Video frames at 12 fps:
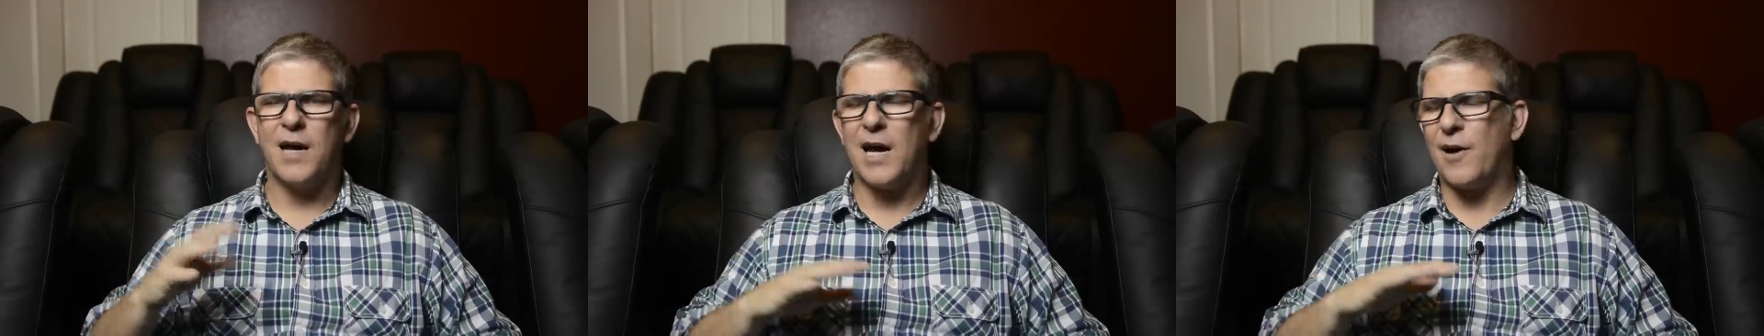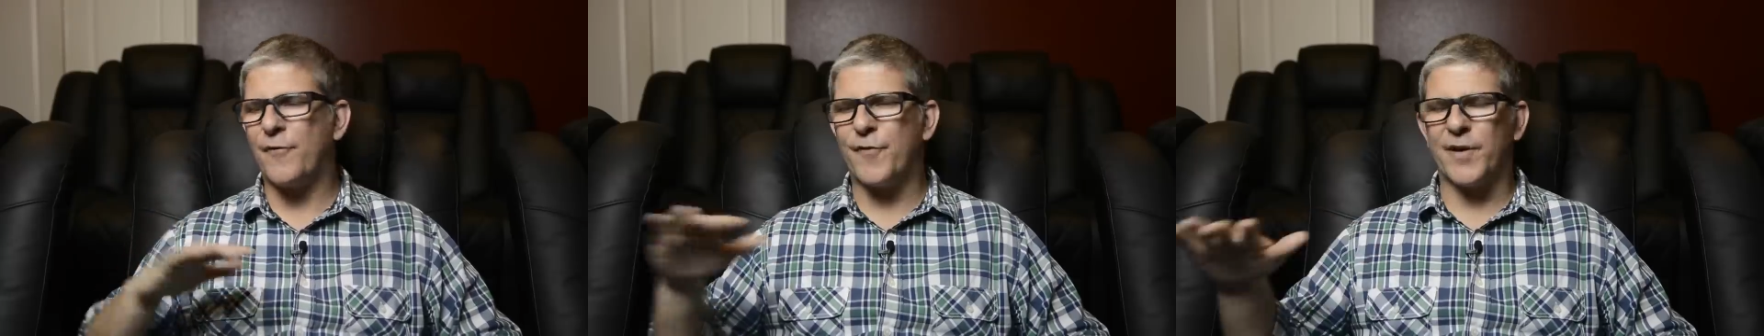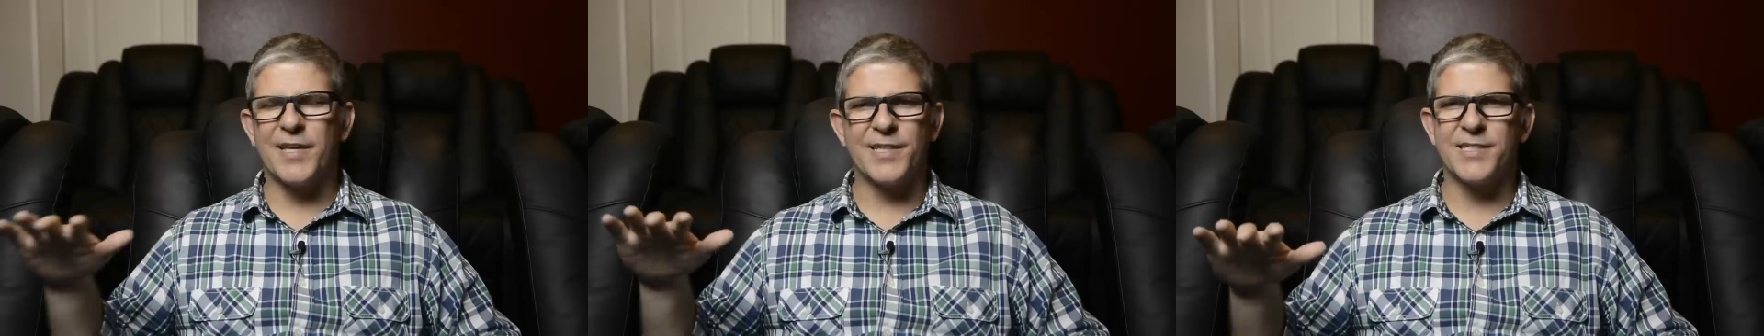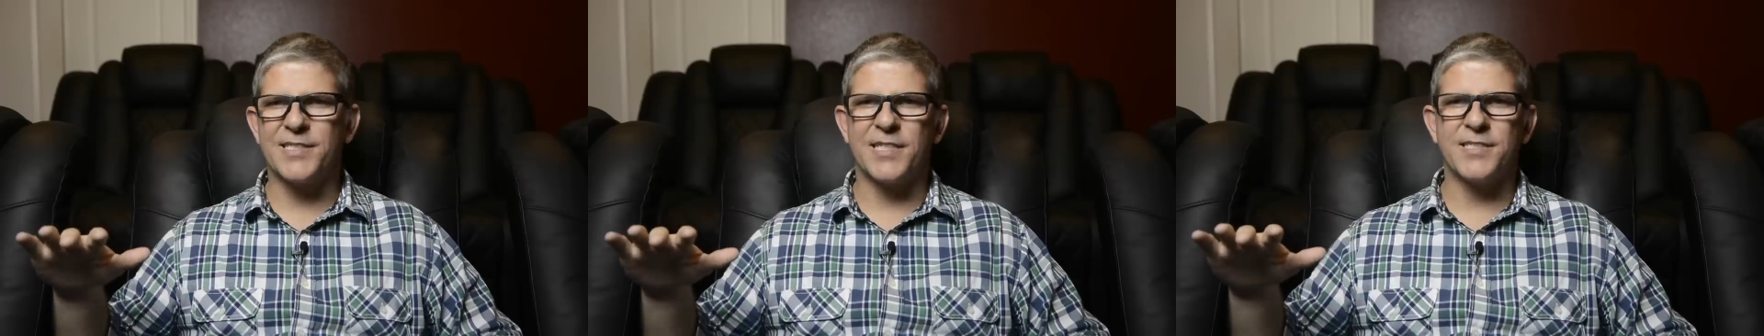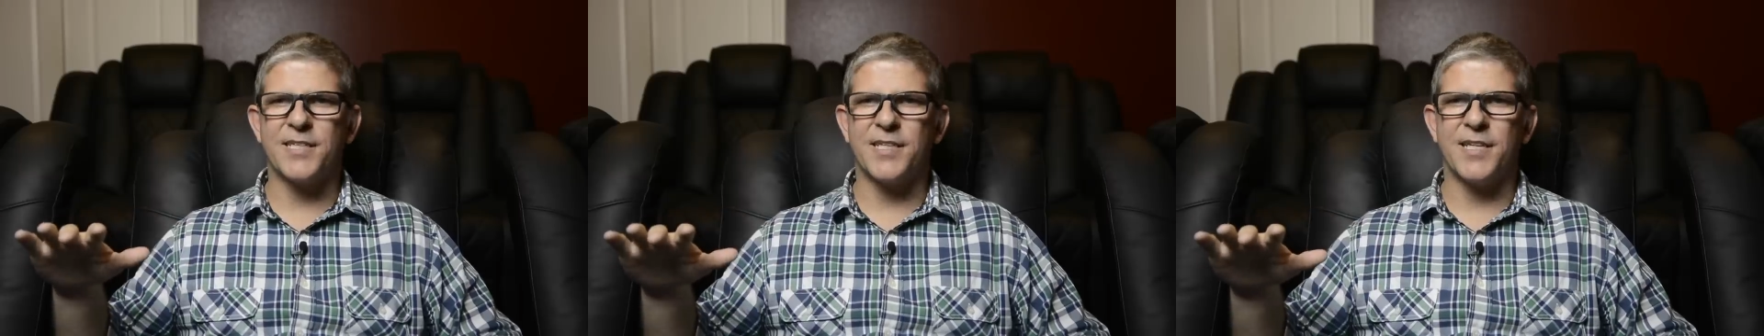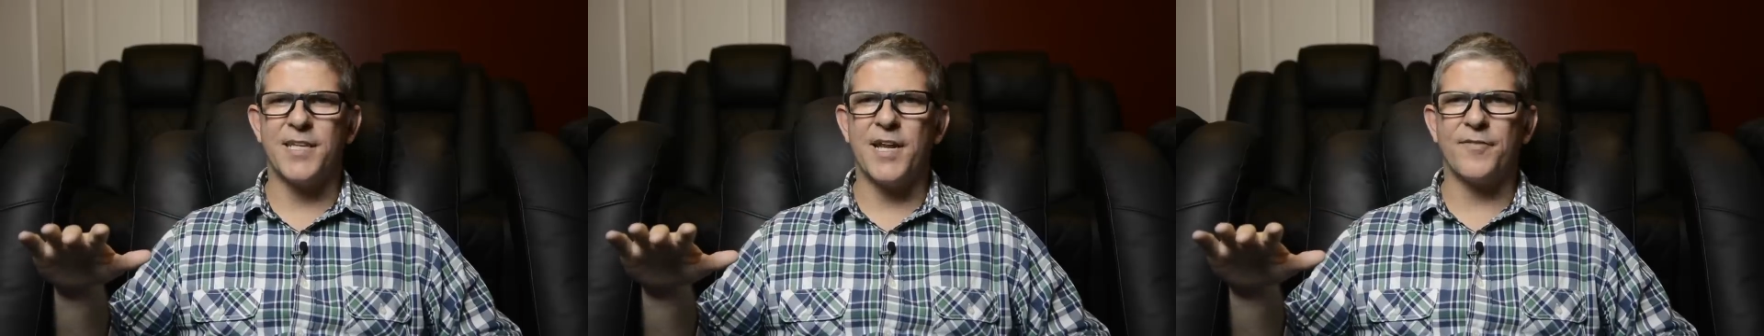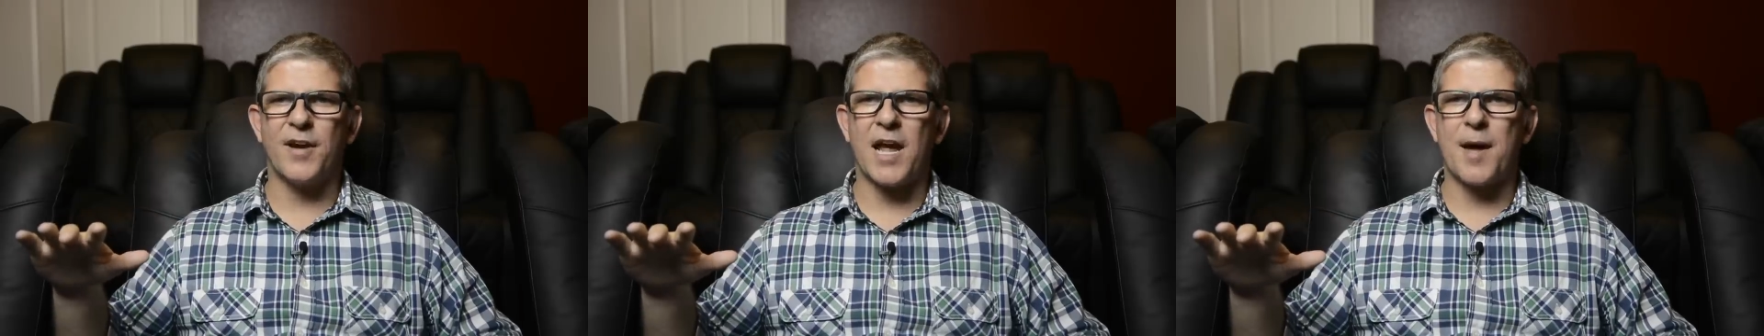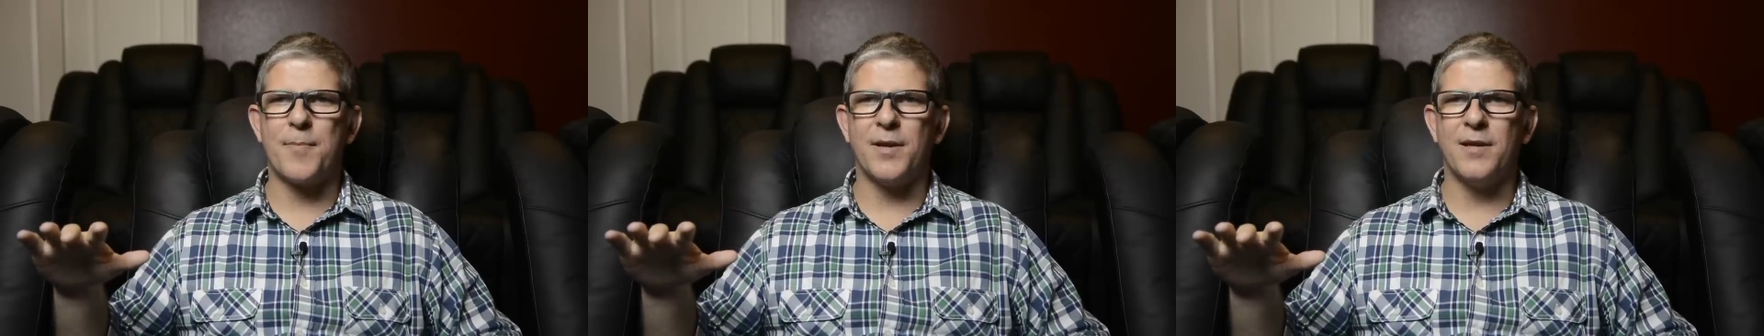I'll forget this incident never
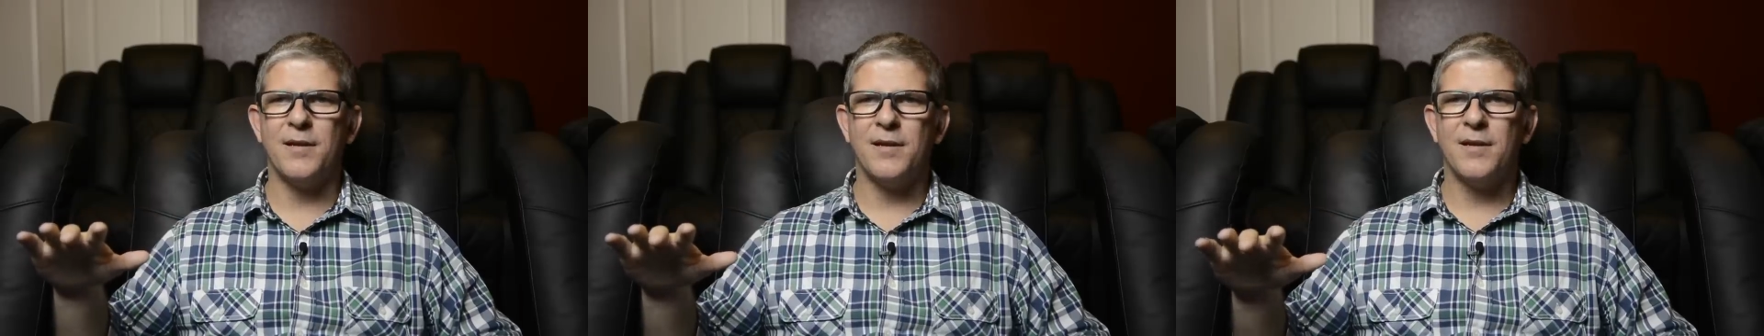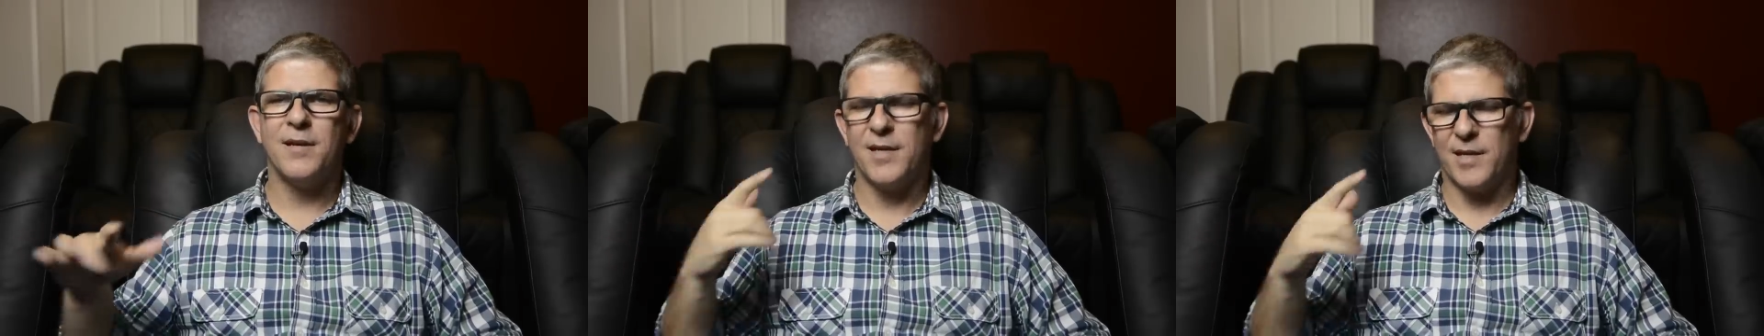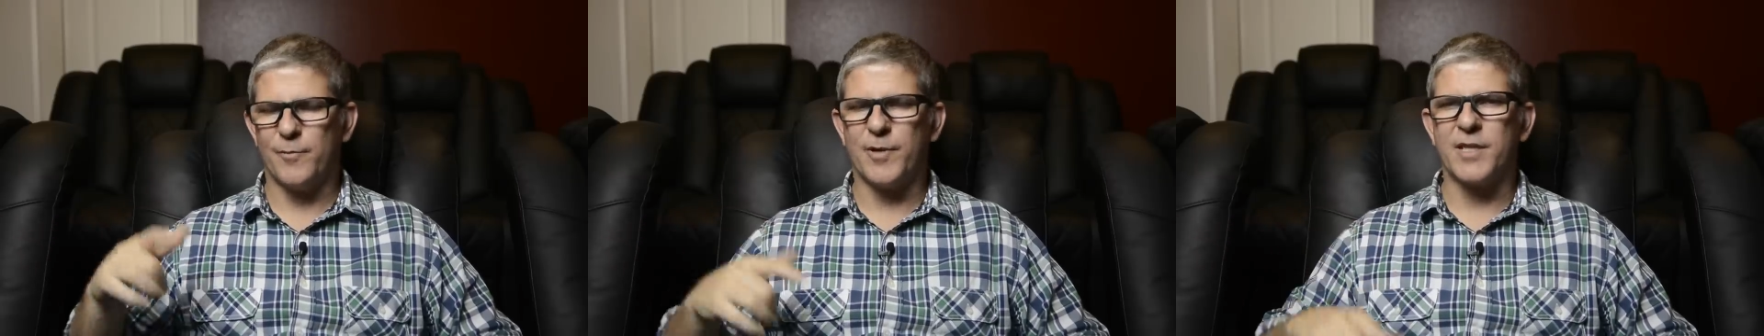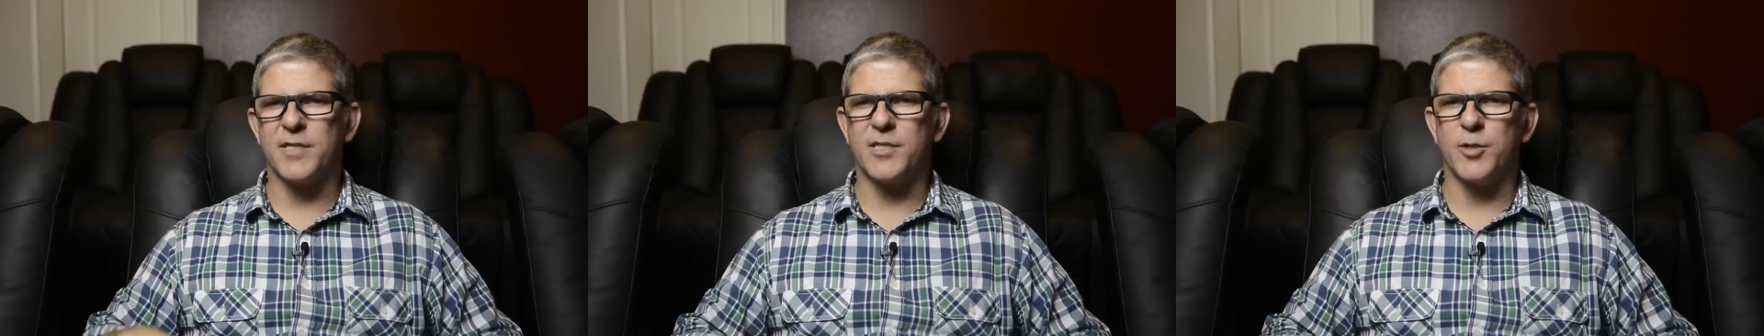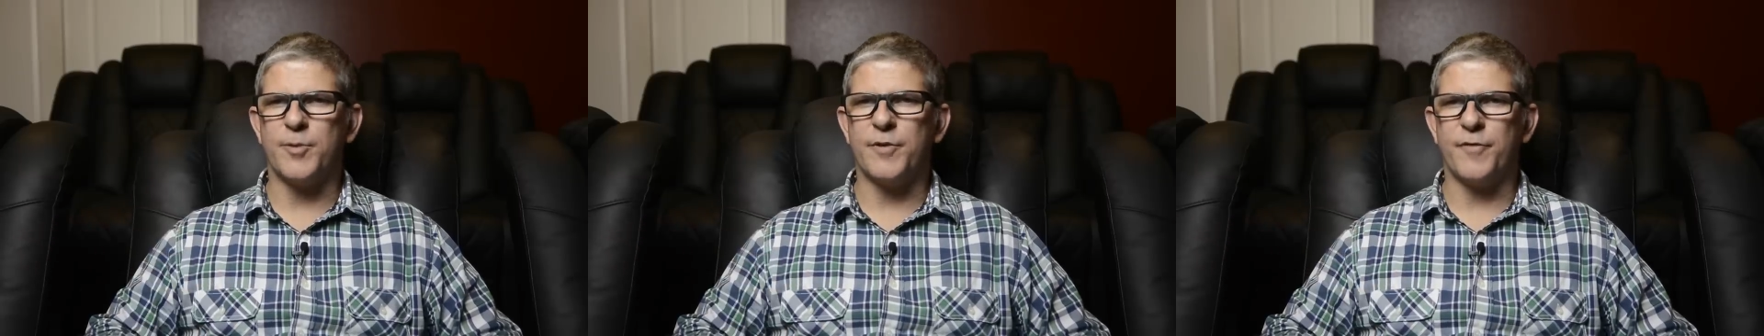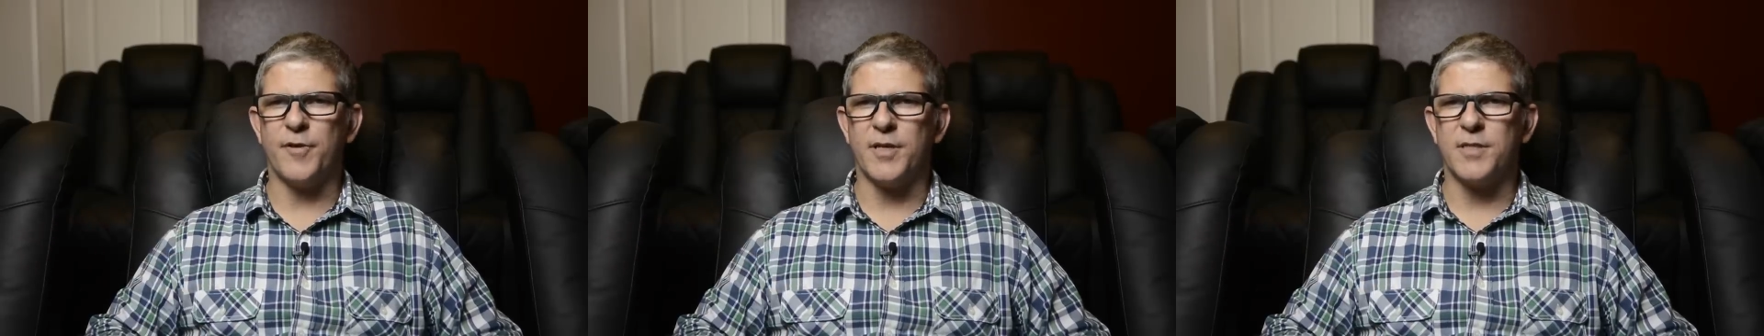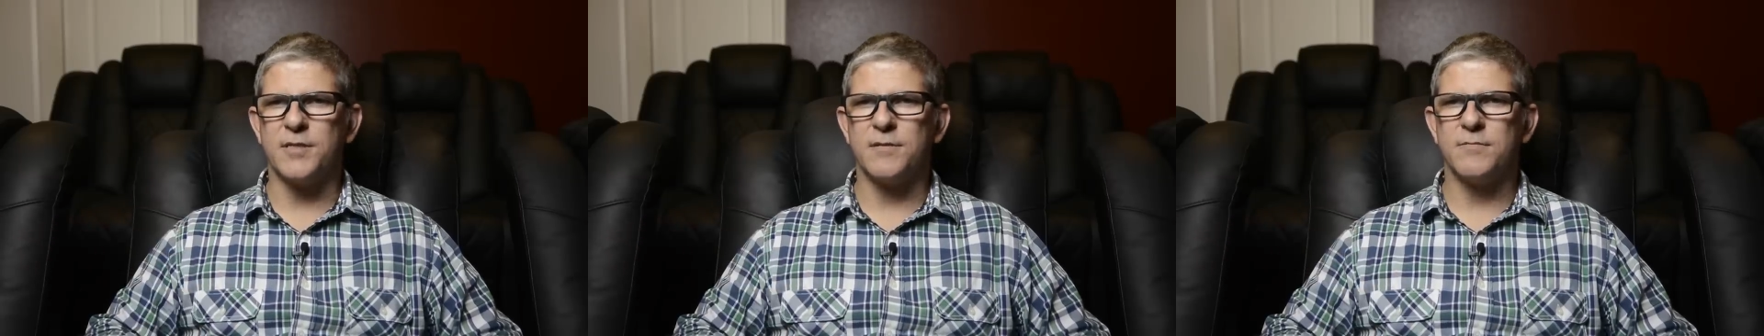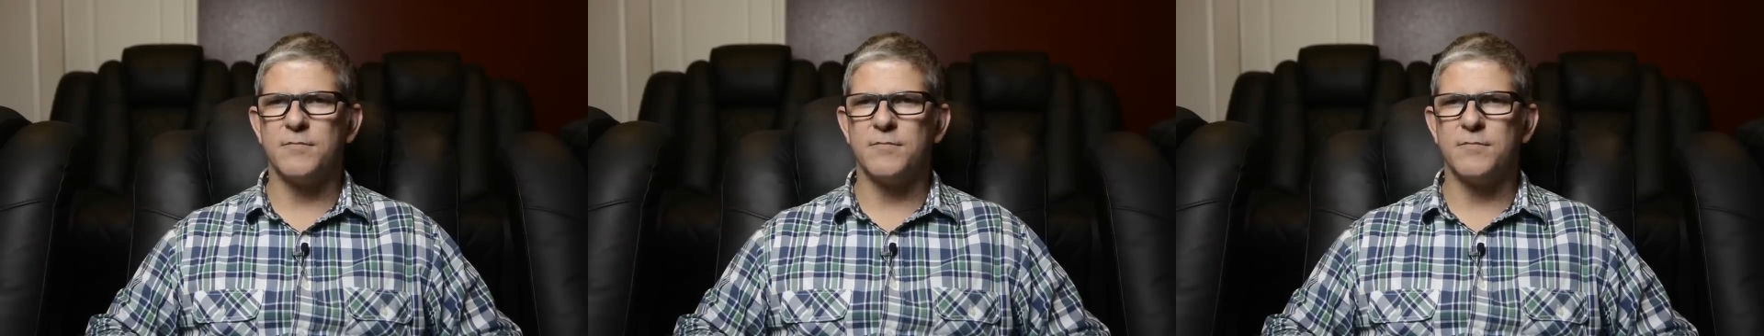happened and we can still be friends.